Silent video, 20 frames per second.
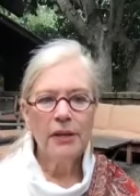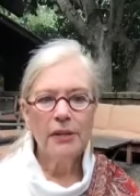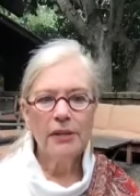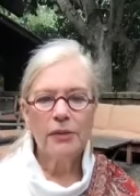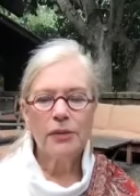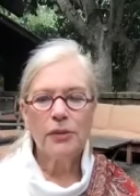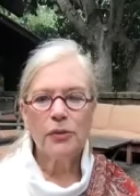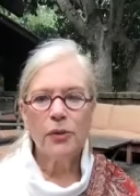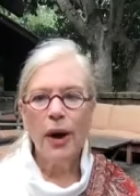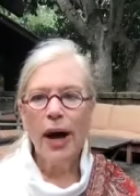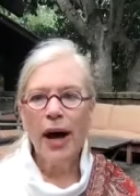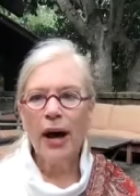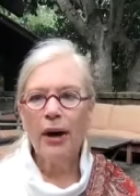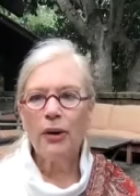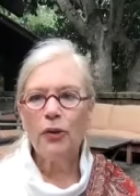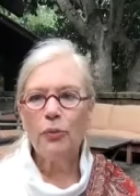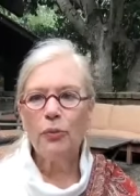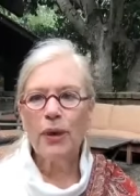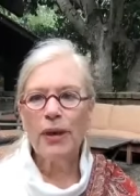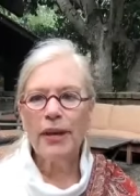So, how
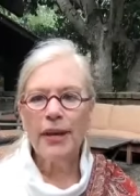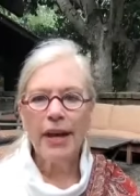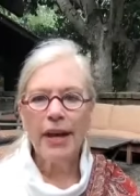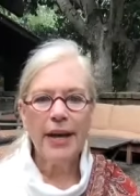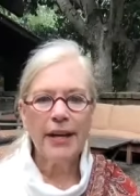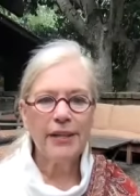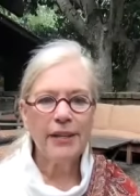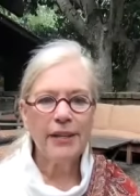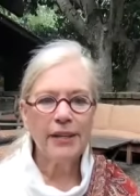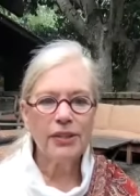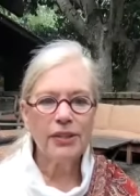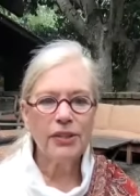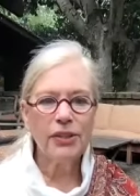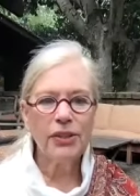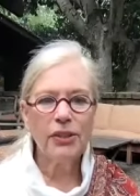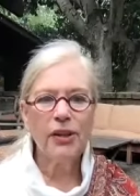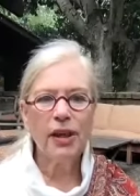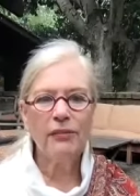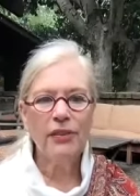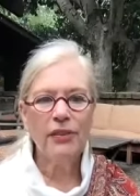do we get to
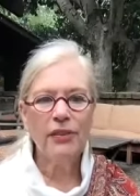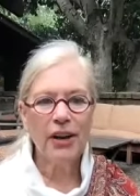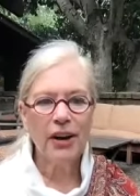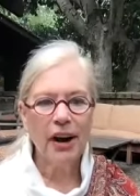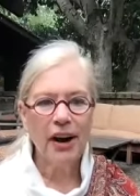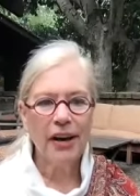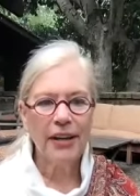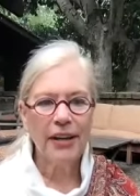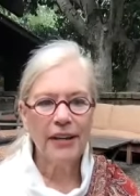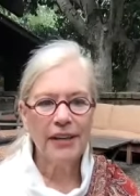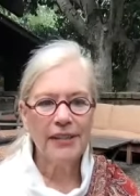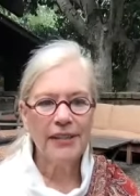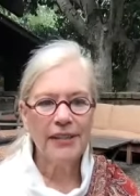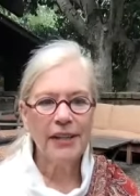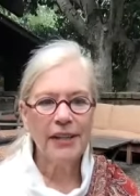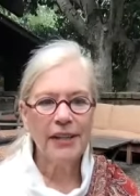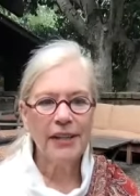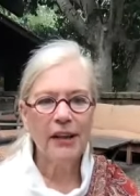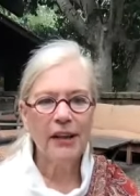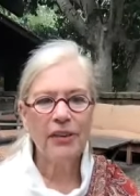loving kindness
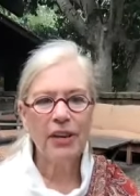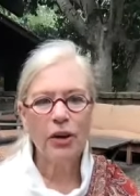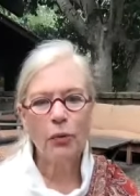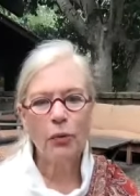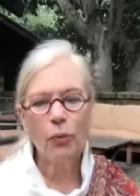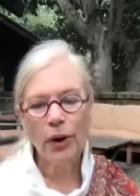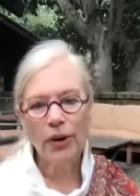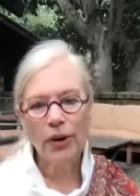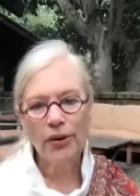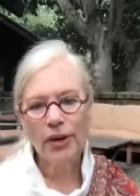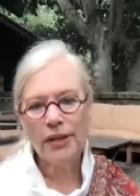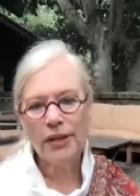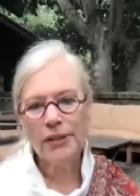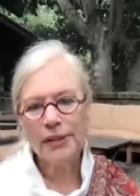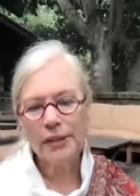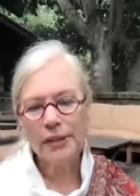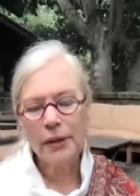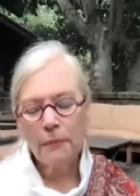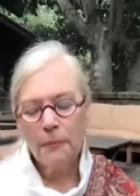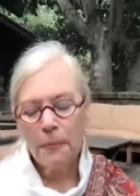and loving
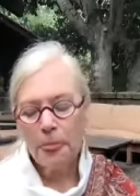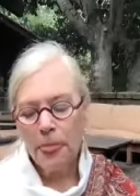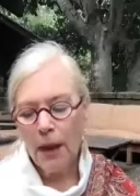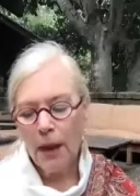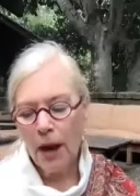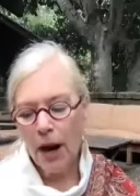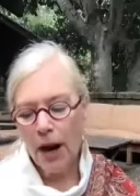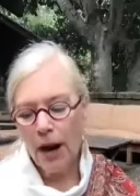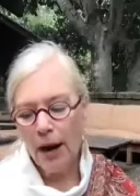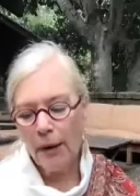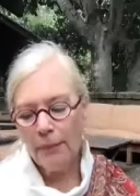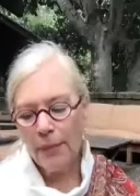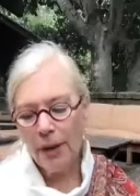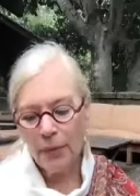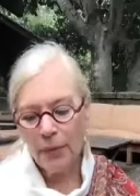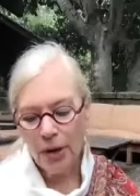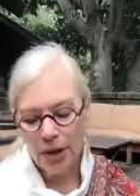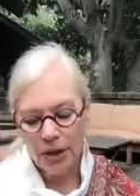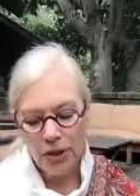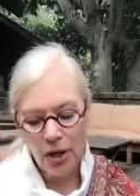awareness? Um, I
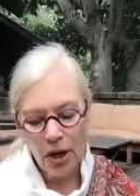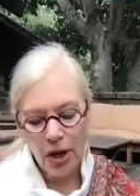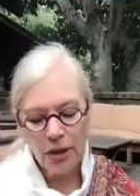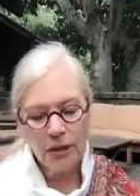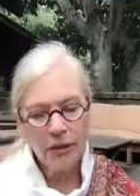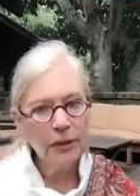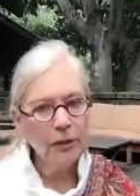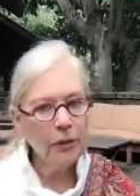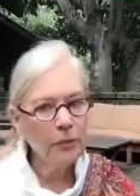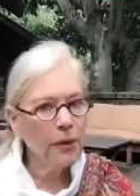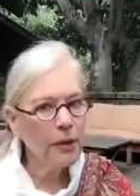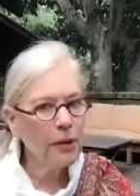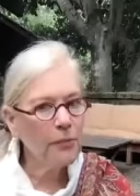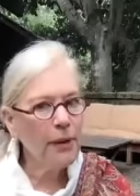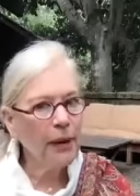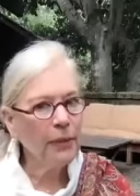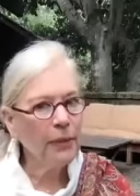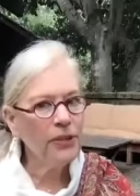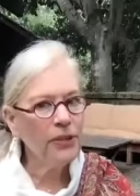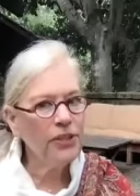want to talk a little bit
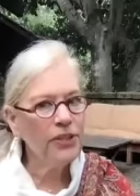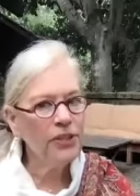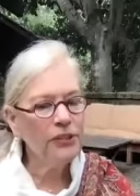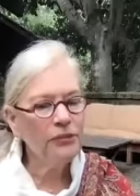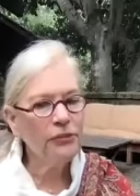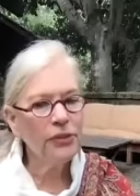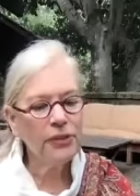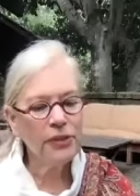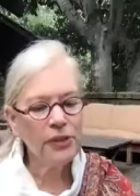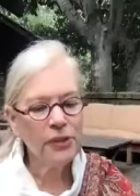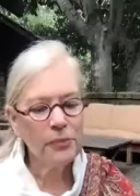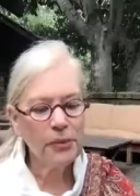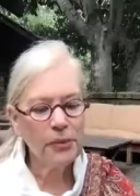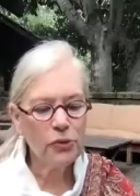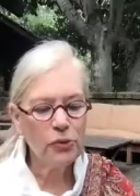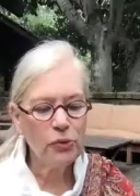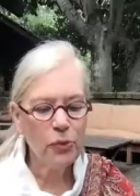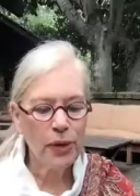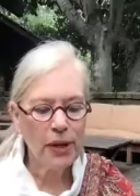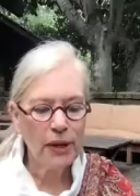about the difference
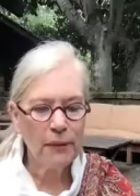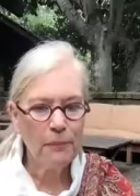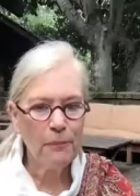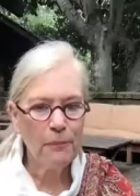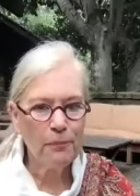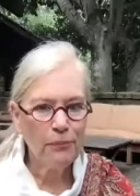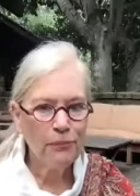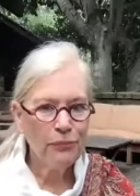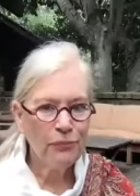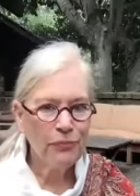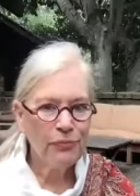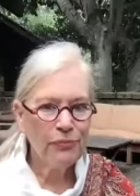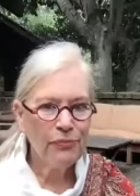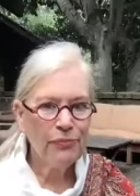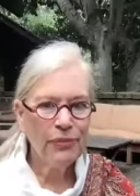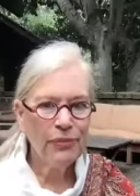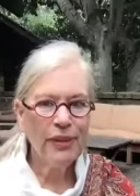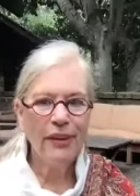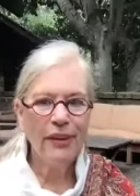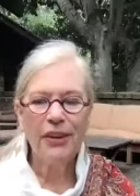between
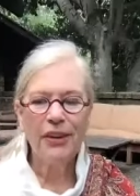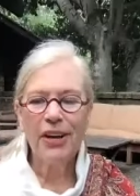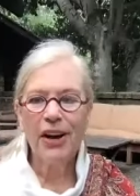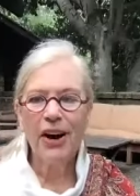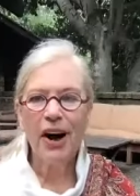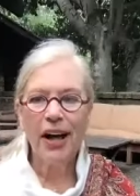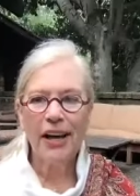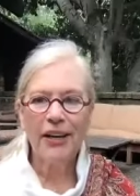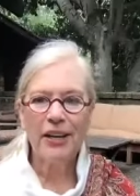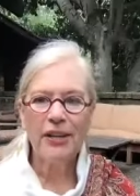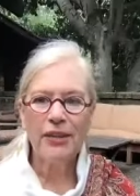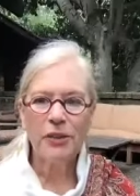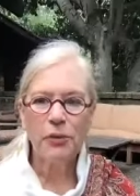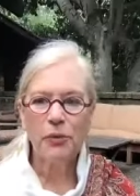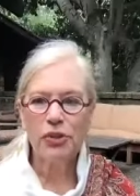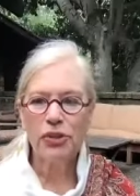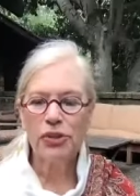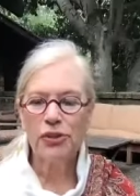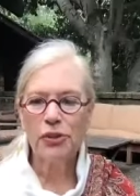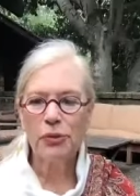loving kindness,
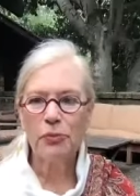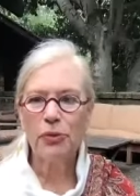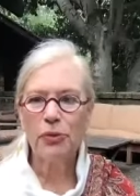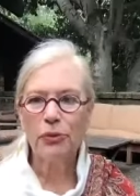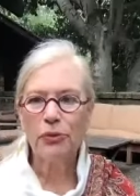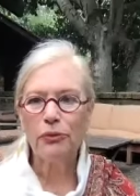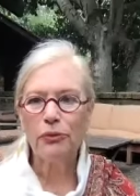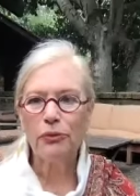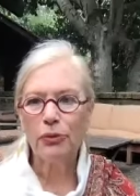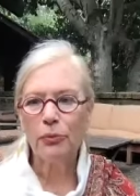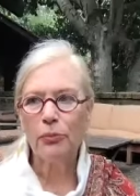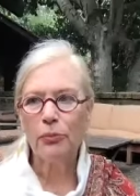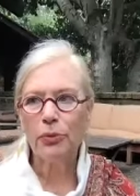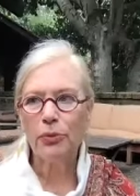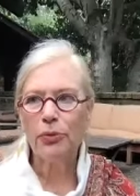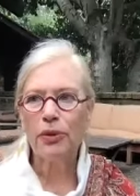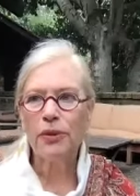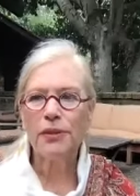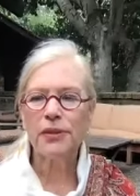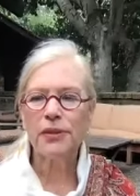which is a beautiful
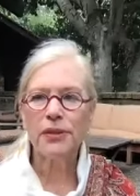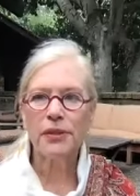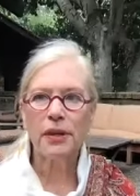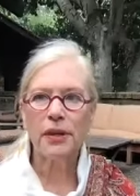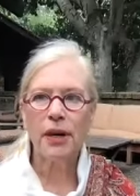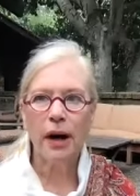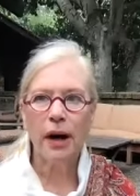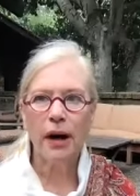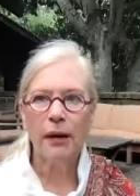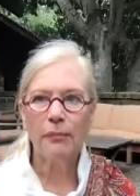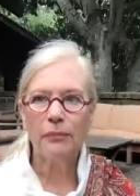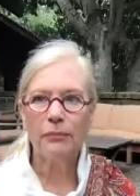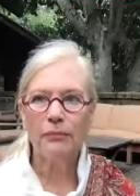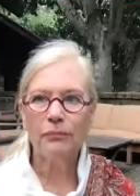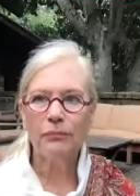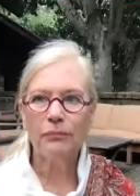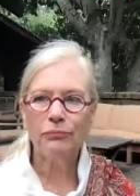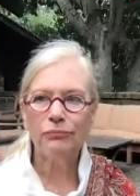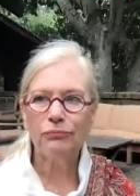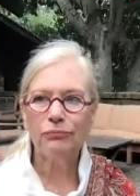Buddhist um,